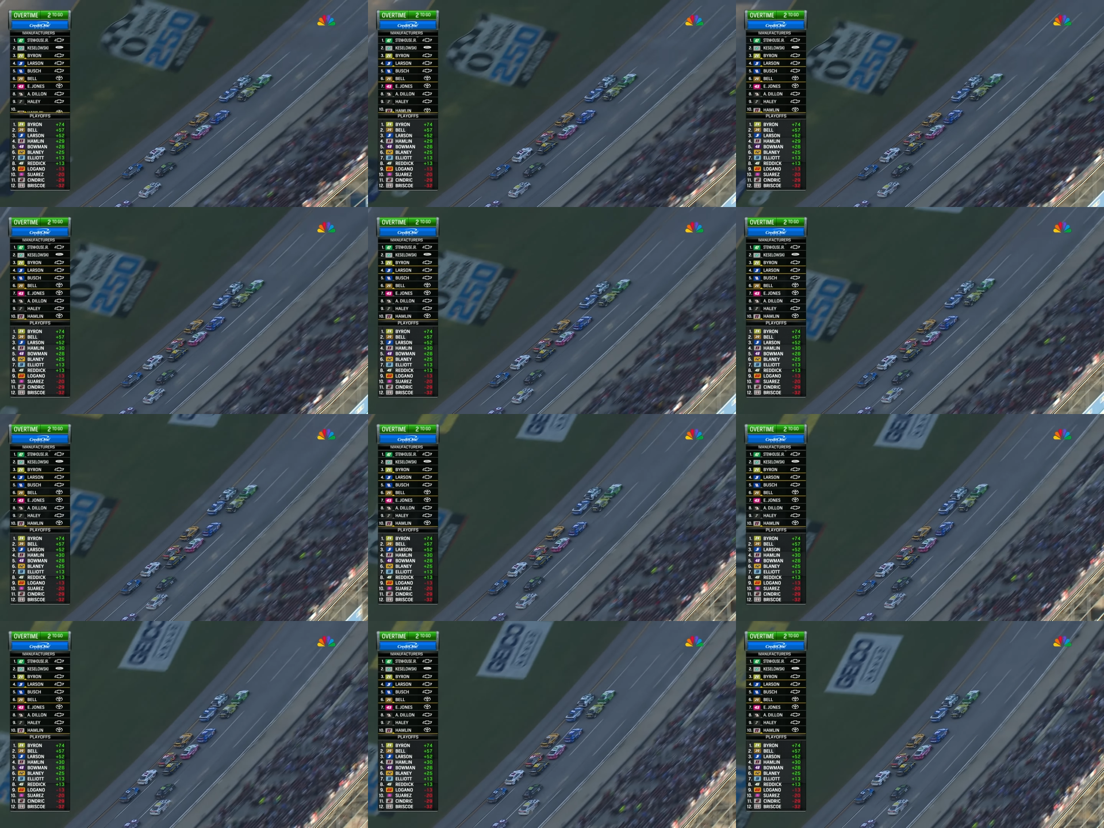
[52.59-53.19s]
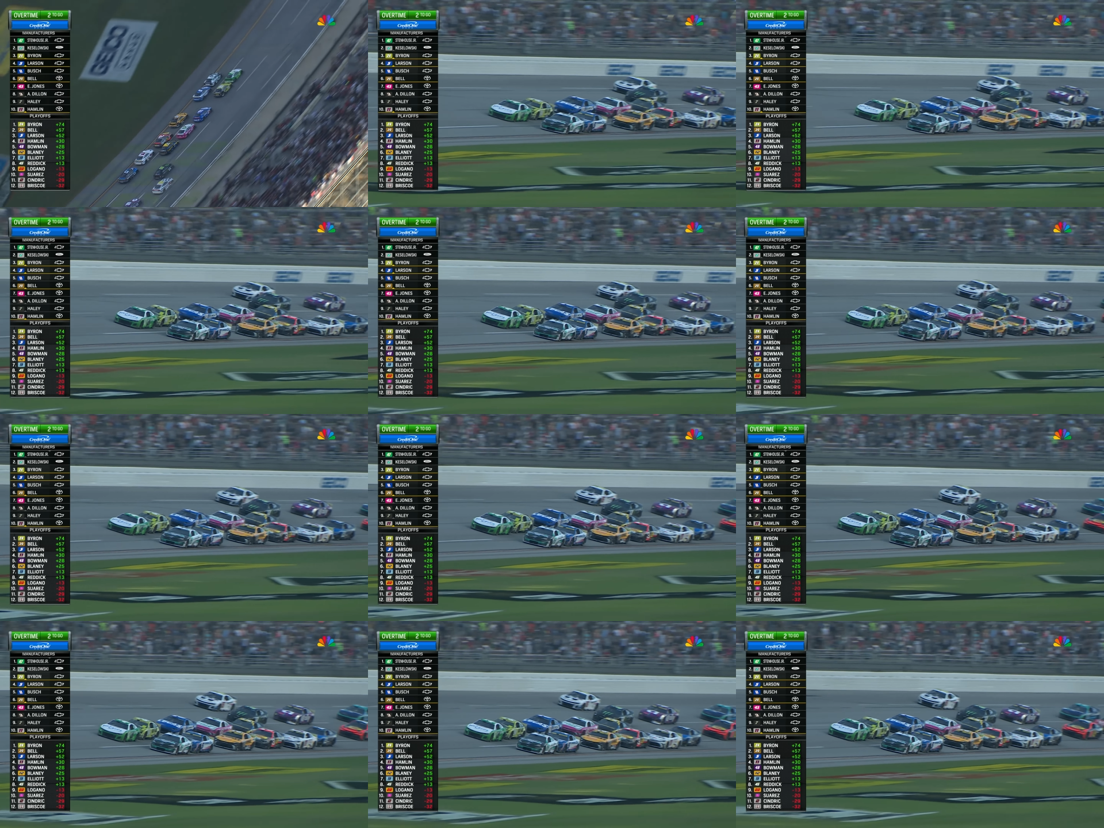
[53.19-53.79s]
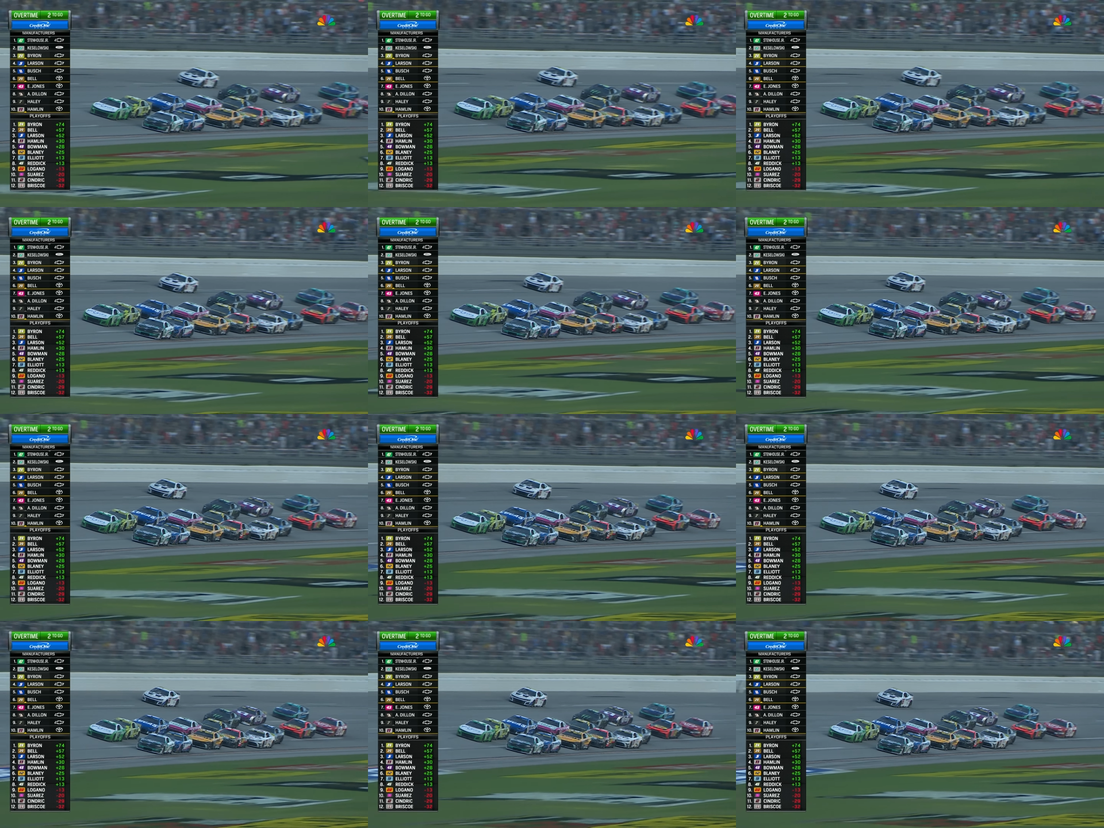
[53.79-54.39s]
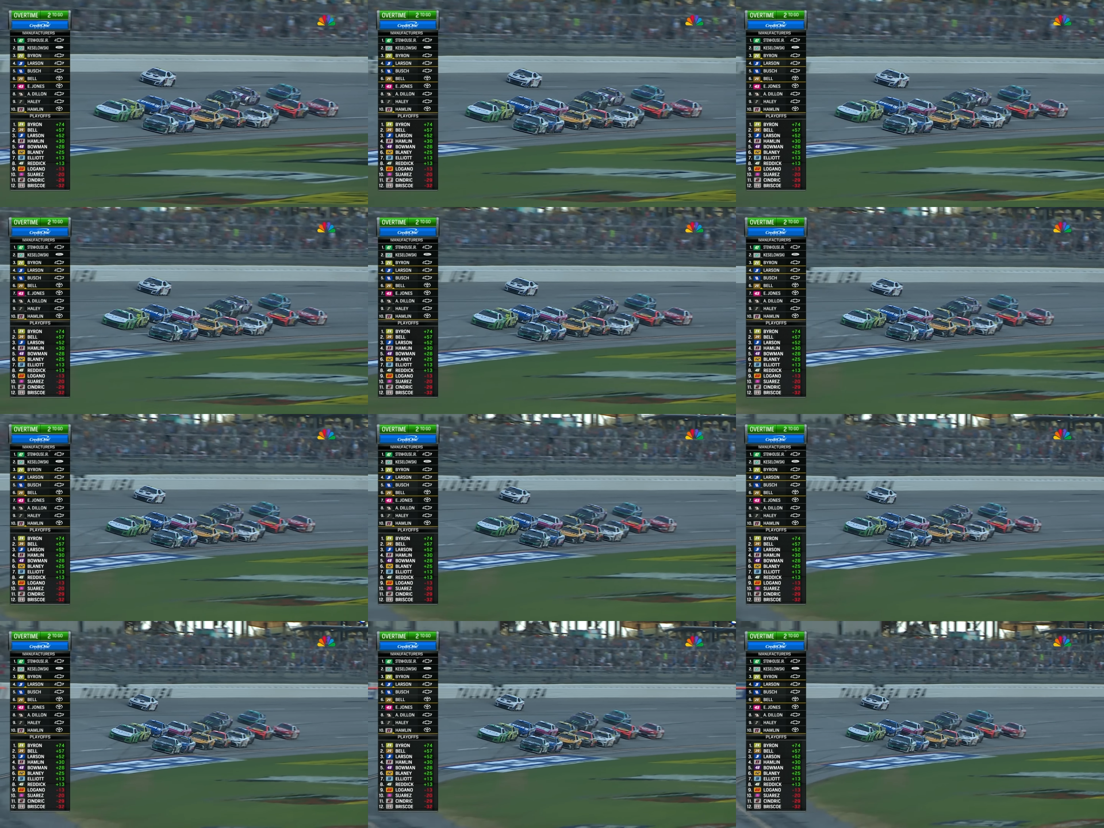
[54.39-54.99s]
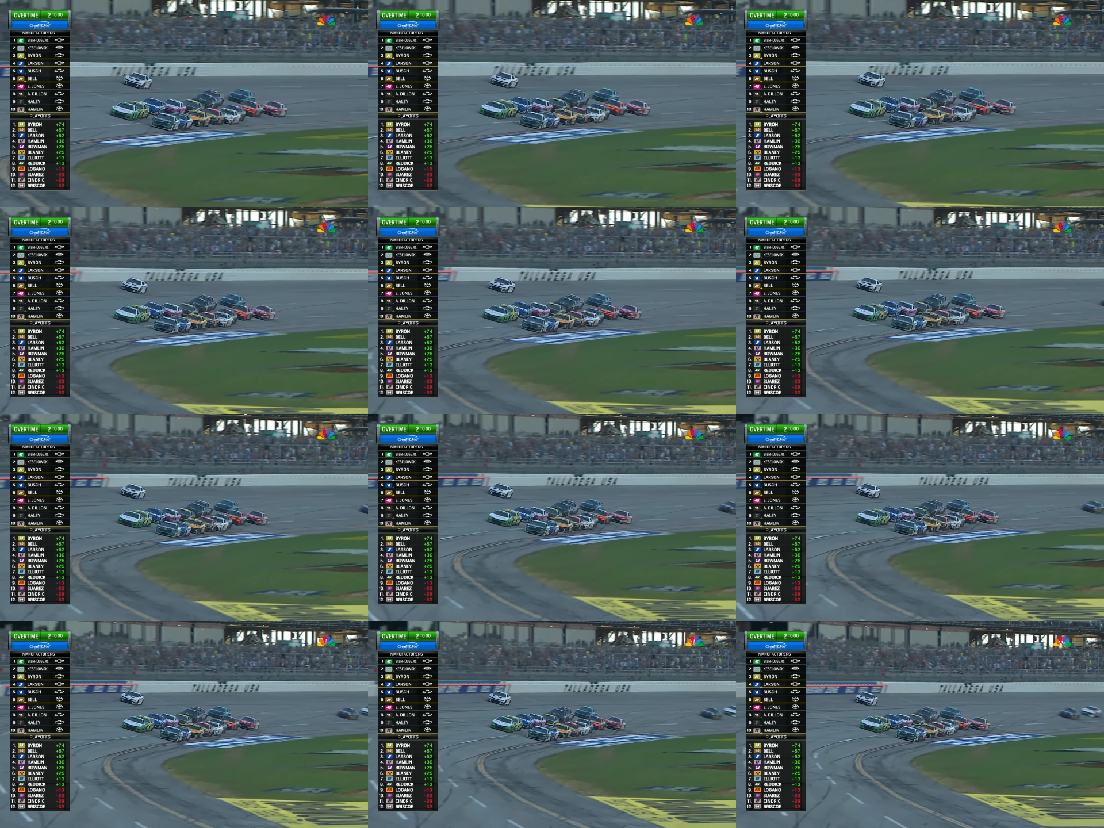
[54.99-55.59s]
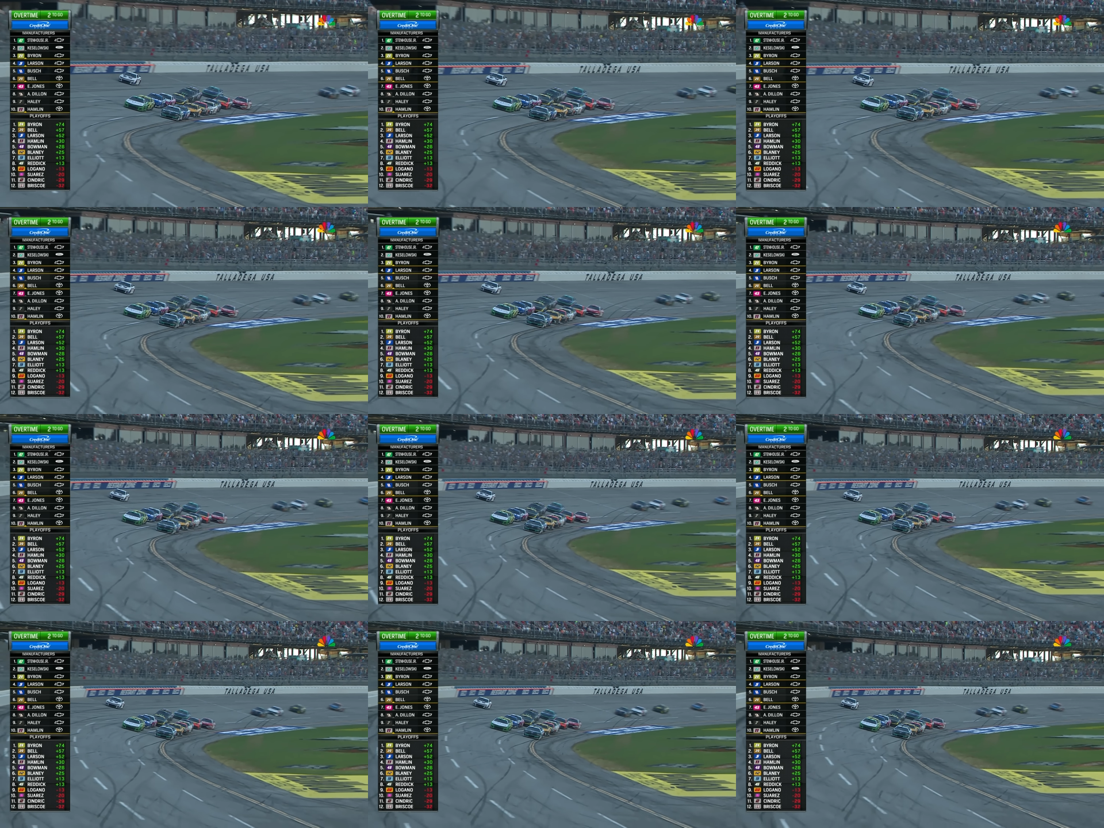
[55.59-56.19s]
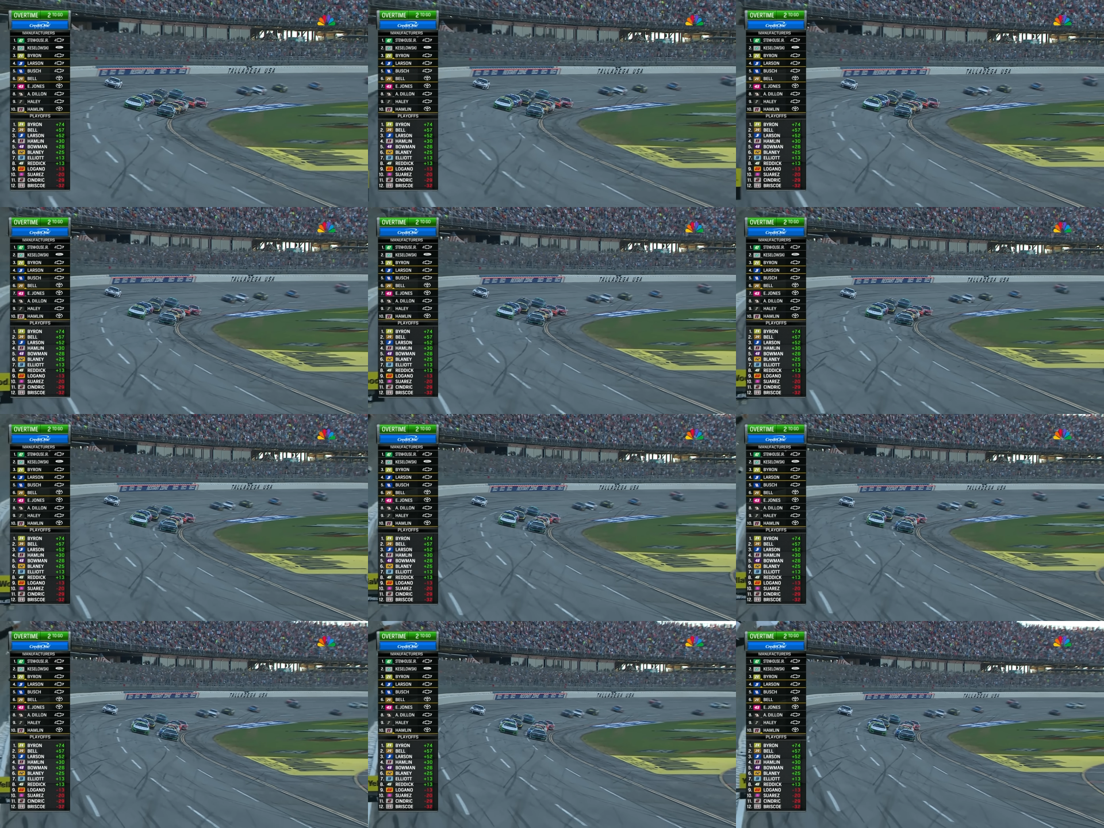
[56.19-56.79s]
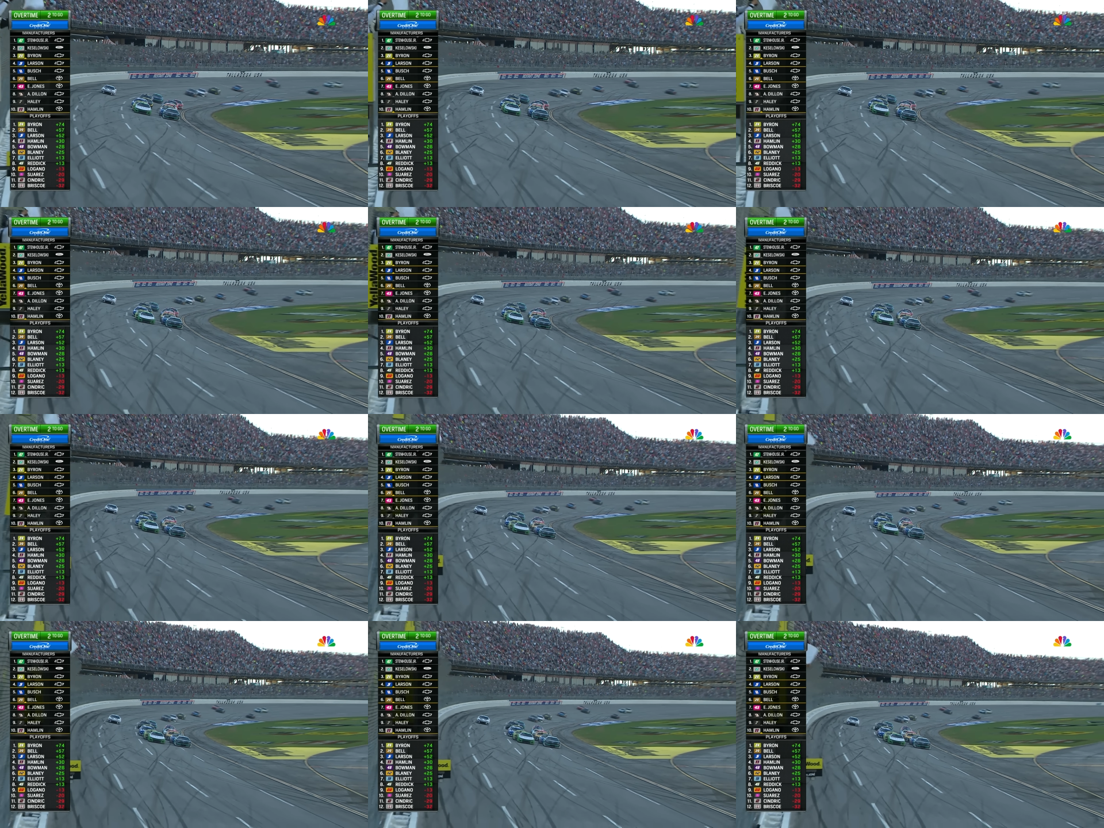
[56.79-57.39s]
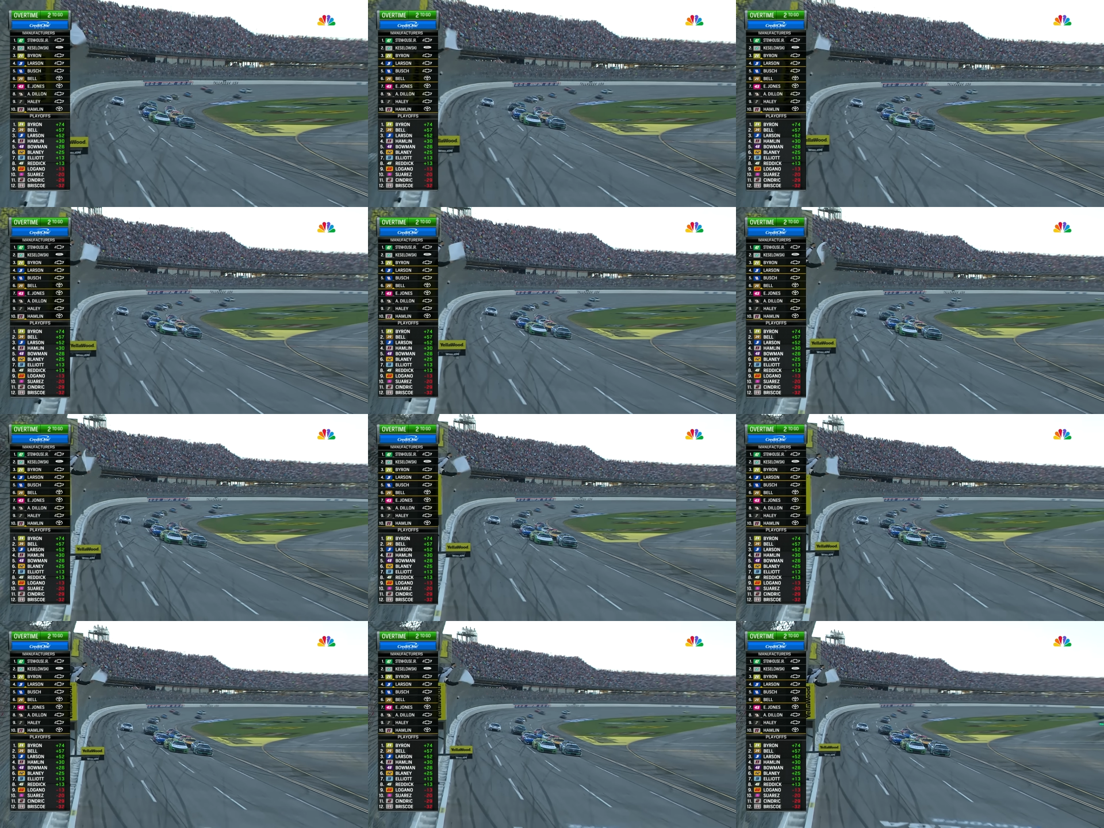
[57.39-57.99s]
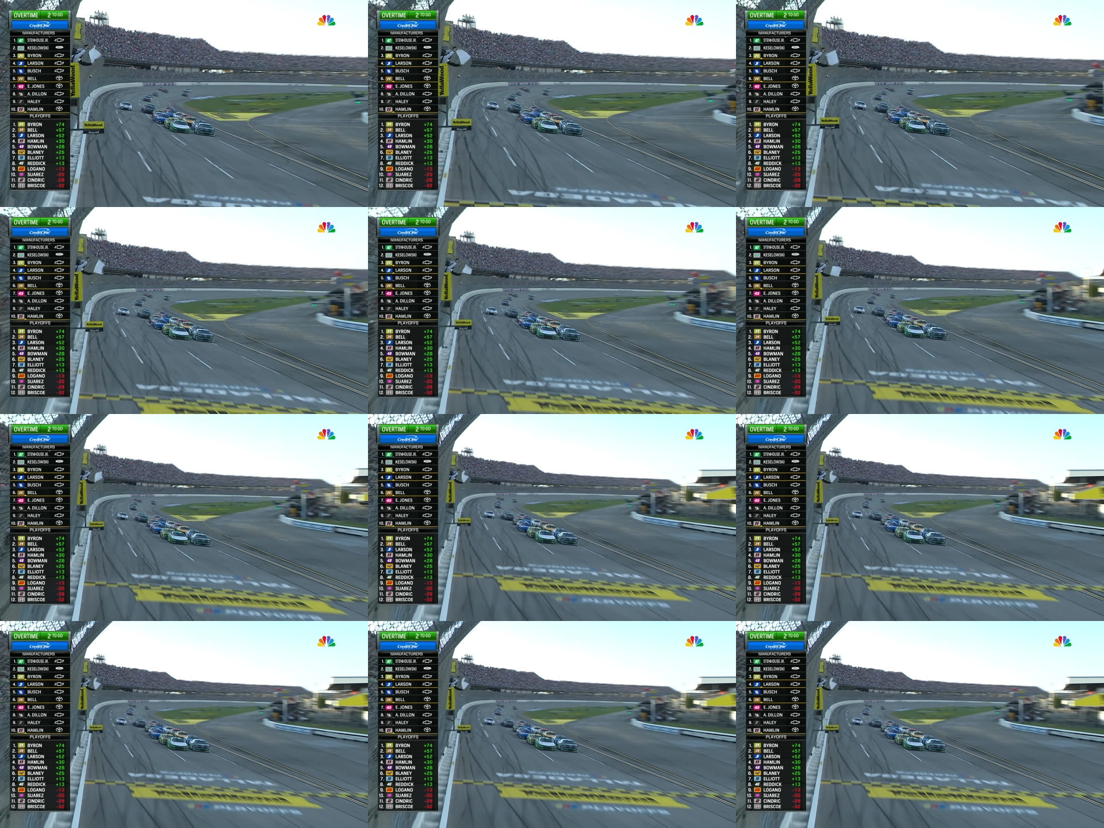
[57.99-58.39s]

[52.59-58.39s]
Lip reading: (no speaker visible)